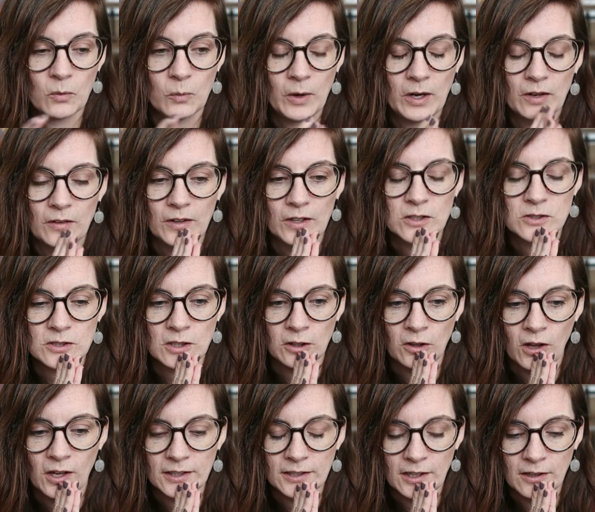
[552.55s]
where there's a
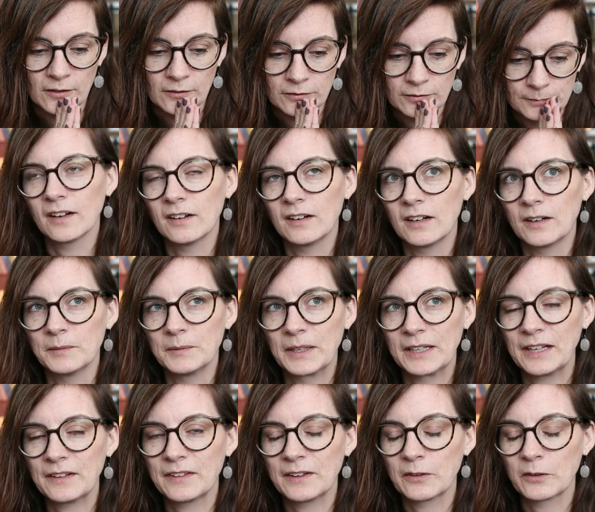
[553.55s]
lot of,
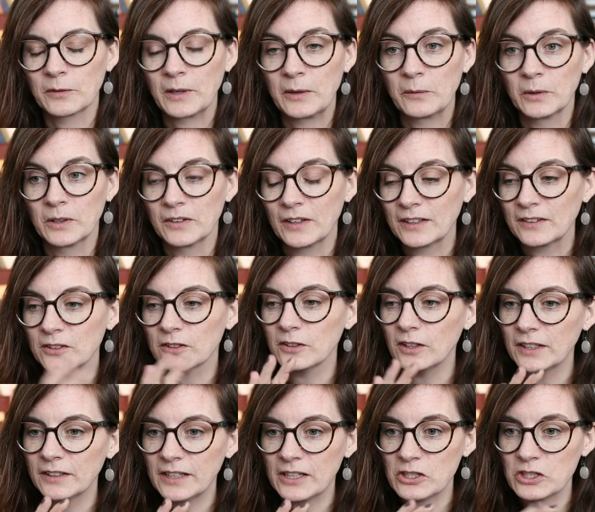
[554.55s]
I can't think of the right word, like there's a
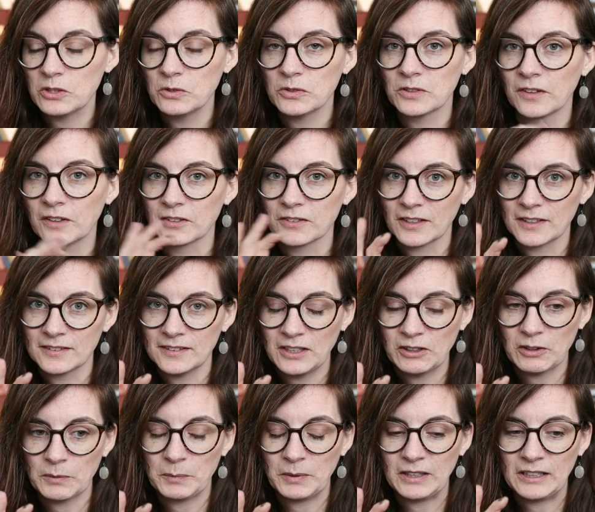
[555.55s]
lot of issues, and there's like
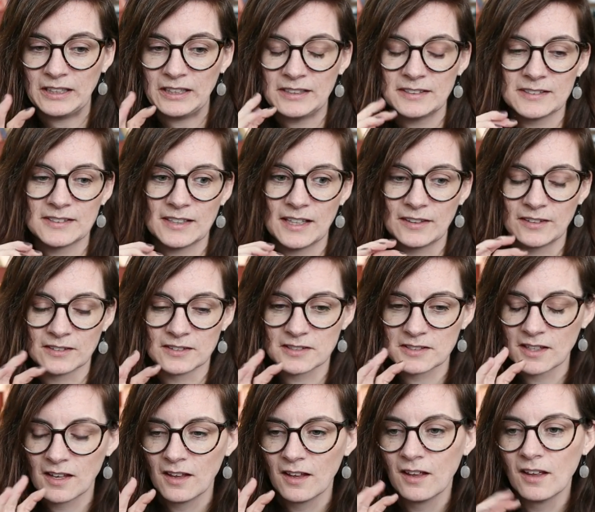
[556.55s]
secret police, and
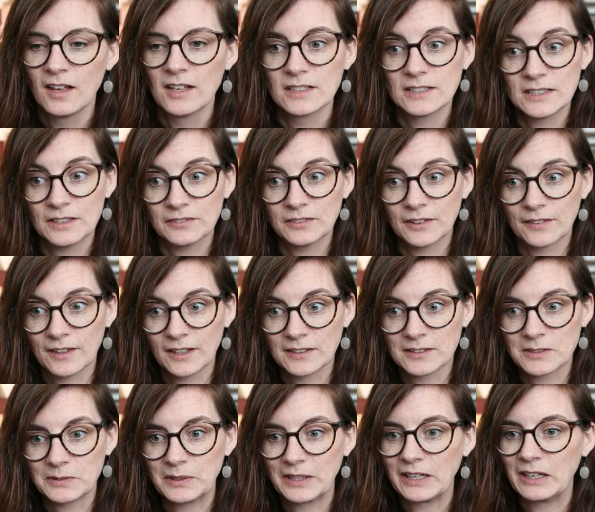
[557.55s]
there's different
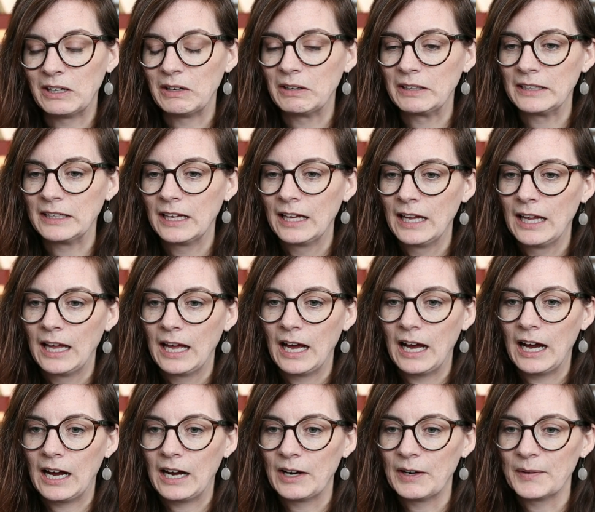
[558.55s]
things going on.
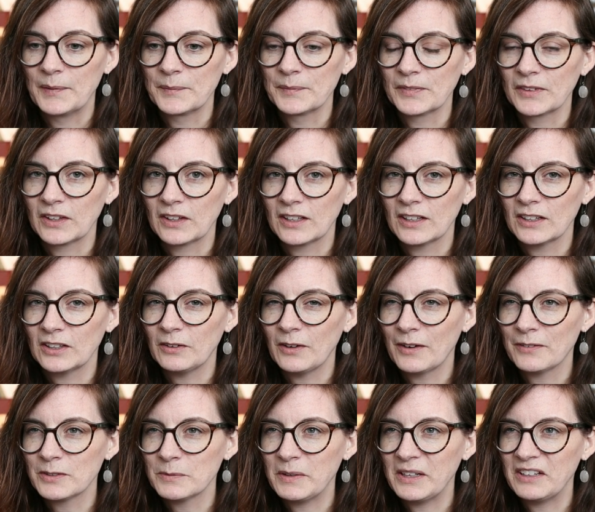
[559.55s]
You
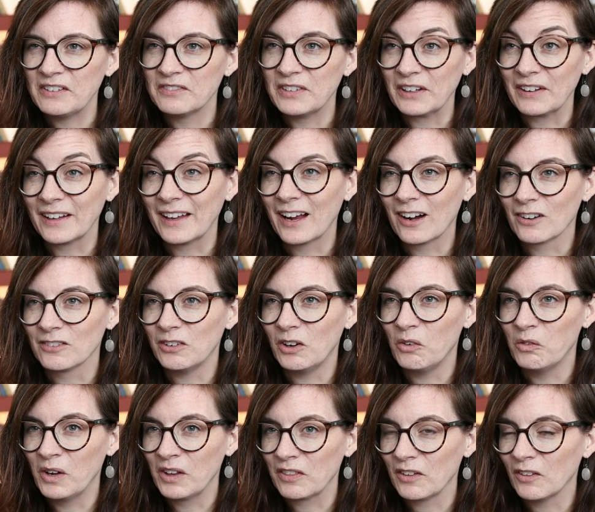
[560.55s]
have to be very
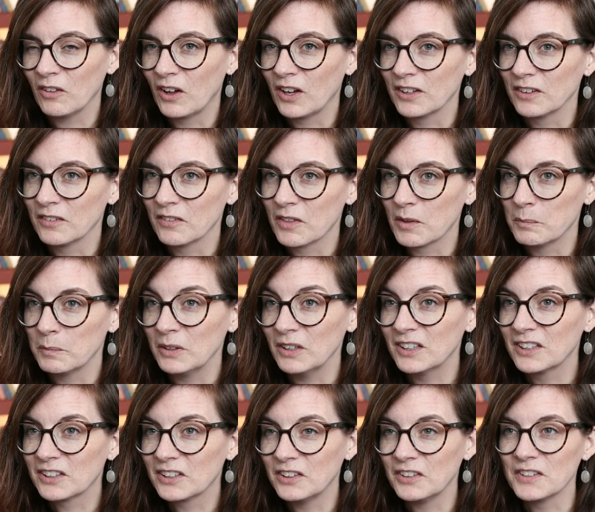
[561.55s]
careful with a lot of the
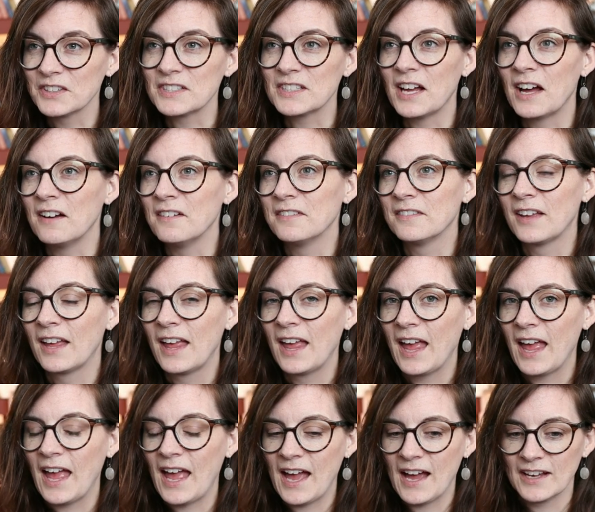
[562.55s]
political stuff.
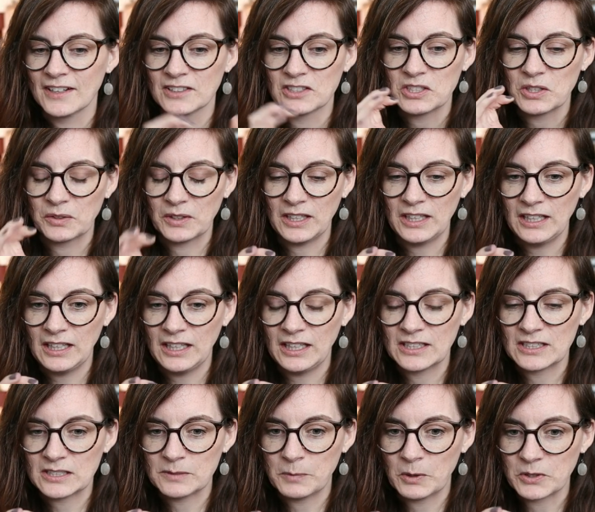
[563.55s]
And so he
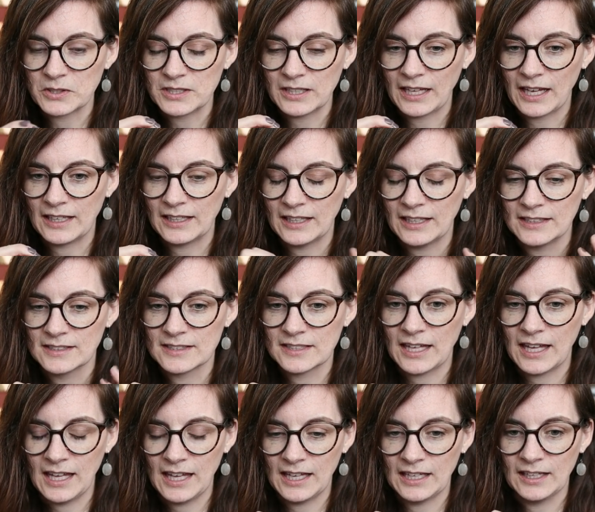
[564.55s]
is supposed to get his
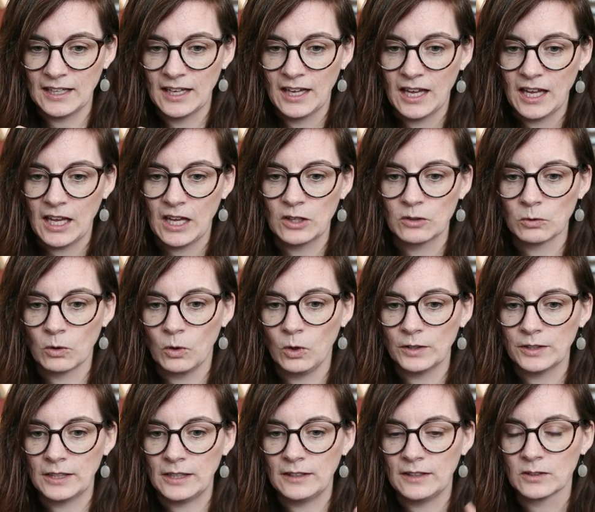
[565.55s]
kid
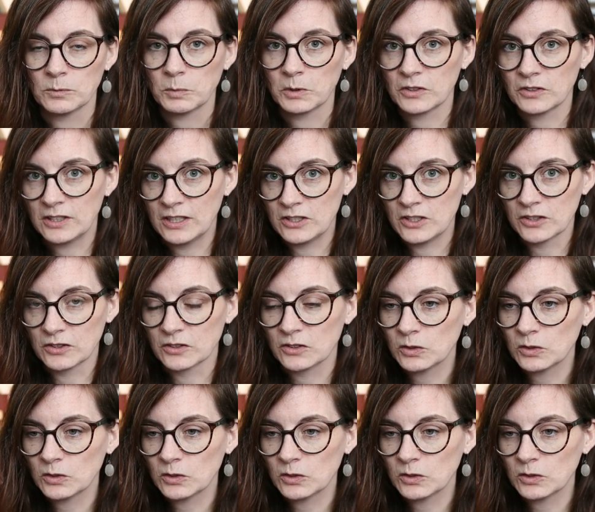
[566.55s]
enrolled in this prestigious